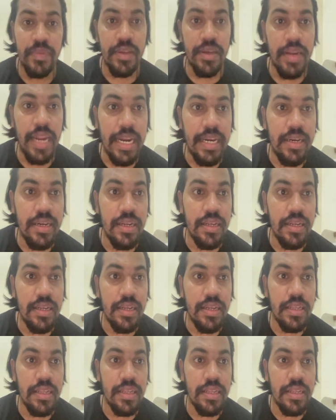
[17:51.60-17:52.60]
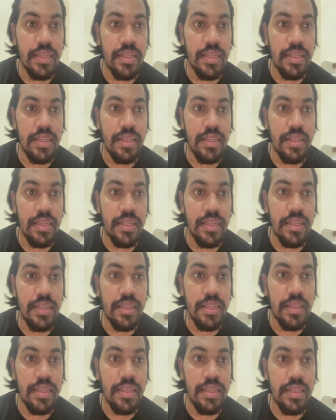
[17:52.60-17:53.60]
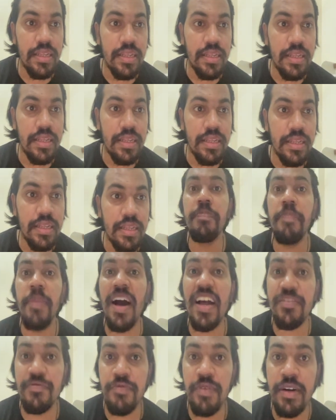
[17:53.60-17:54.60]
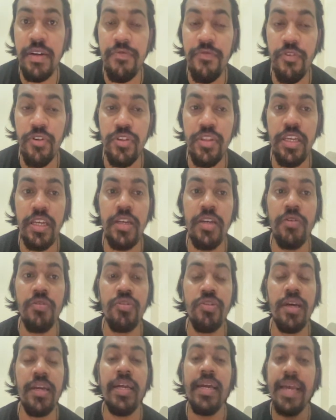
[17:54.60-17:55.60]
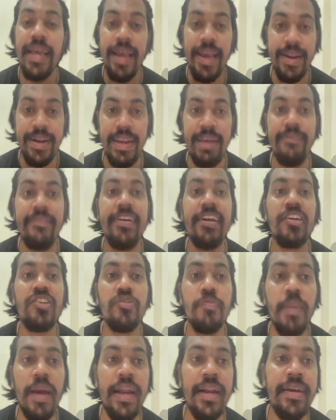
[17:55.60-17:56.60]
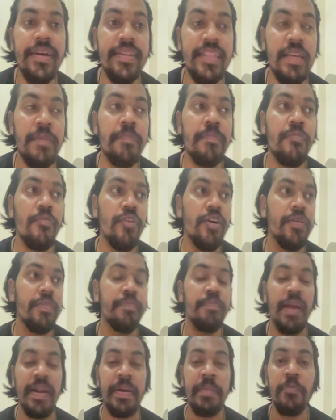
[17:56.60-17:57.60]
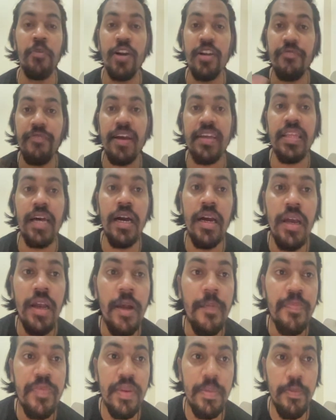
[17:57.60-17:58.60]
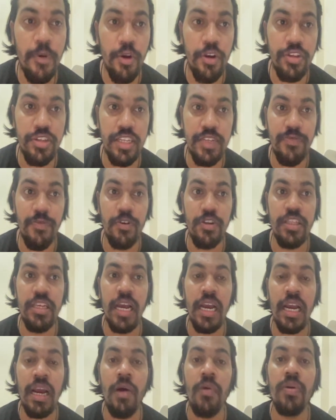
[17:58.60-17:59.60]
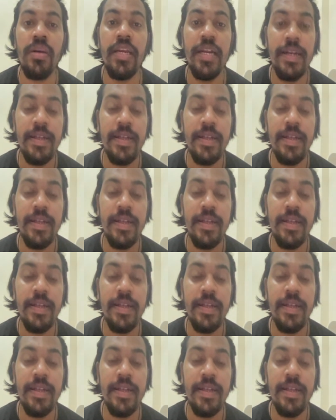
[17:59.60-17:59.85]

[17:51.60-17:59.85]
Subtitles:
right, they manipulate, they might change the password for the user never expire. They might modify the policies for the account